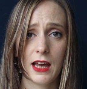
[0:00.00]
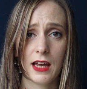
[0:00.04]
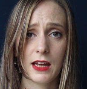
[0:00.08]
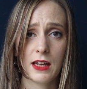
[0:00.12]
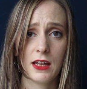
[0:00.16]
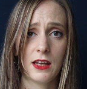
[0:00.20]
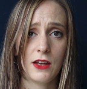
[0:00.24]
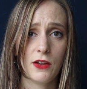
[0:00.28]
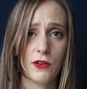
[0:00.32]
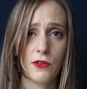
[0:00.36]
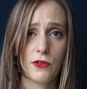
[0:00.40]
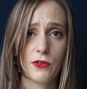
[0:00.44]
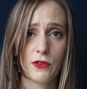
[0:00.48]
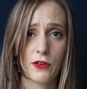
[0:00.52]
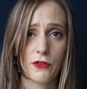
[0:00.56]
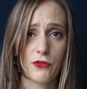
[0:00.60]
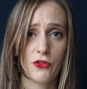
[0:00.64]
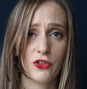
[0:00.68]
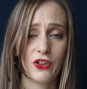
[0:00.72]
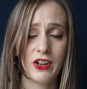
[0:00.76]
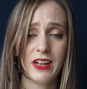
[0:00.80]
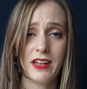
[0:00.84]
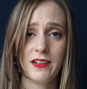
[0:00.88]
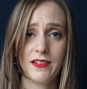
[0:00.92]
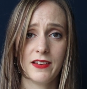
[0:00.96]
accused of
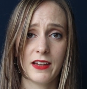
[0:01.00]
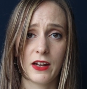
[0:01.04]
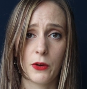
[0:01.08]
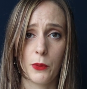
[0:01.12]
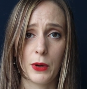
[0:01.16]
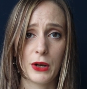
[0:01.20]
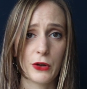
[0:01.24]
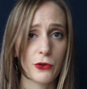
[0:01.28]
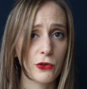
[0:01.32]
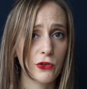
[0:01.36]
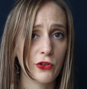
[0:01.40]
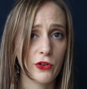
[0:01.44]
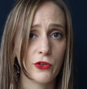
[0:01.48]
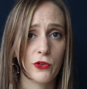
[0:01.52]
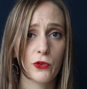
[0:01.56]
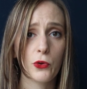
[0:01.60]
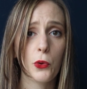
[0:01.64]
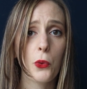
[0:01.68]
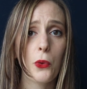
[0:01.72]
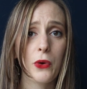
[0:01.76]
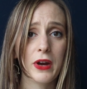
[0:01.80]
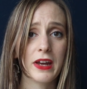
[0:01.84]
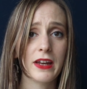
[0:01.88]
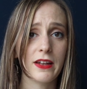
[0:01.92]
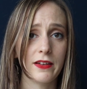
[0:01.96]
cheating when you're just
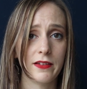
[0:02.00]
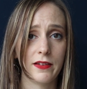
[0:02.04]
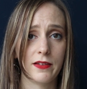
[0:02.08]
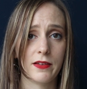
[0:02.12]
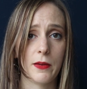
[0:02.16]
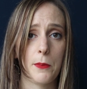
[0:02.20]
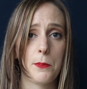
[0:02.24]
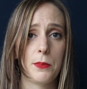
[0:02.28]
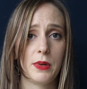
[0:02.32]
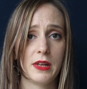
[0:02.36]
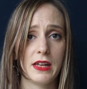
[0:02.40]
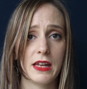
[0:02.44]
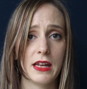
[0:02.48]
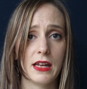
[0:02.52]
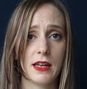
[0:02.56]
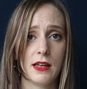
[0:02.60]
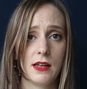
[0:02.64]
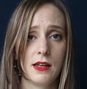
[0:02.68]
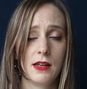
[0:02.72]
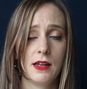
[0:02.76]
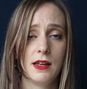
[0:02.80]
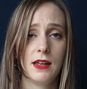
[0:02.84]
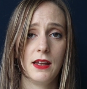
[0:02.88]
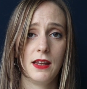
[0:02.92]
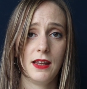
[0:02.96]
talking to somebody
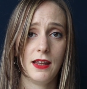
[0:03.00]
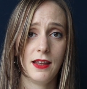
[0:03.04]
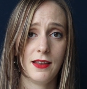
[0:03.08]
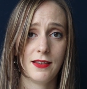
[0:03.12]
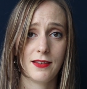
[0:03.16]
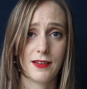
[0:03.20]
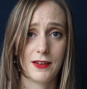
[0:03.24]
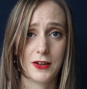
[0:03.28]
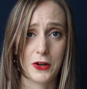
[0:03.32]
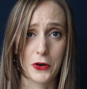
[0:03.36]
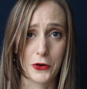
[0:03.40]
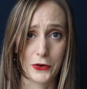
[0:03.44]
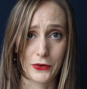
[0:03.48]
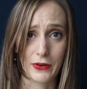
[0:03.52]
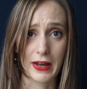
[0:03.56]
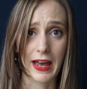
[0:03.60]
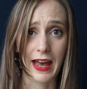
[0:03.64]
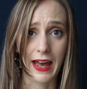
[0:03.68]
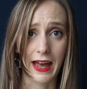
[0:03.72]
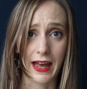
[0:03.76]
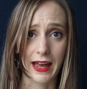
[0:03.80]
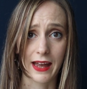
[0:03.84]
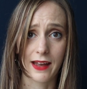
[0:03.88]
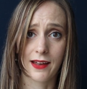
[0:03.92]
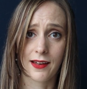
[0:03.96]
isn't
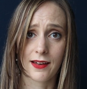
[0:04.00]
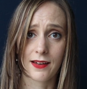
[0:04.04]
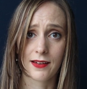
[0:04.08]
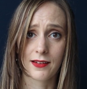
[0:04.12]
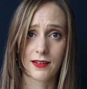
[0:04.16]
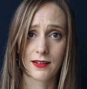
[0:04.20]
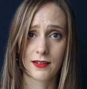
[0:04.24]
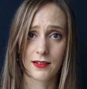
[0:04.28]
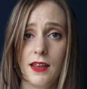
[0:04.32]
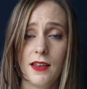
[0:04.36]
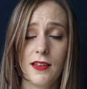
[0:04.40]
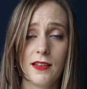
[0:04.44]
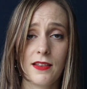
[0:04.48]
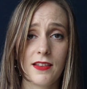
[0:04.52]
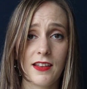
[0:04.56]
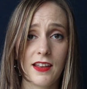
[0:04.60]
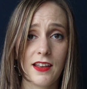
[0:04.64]
okay. It's